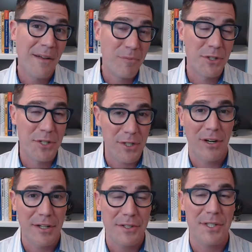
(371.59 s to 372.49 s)
you're
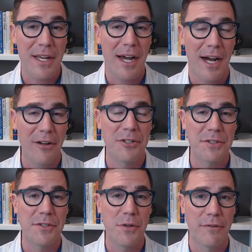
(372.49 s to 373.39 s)
starting to see colleges
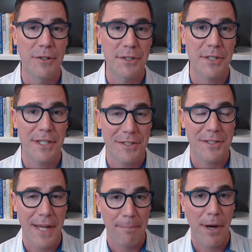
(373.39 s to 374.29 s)
and universities
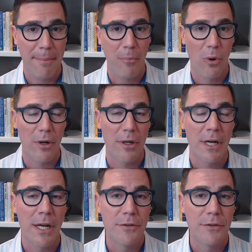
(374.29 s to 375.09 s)
step up more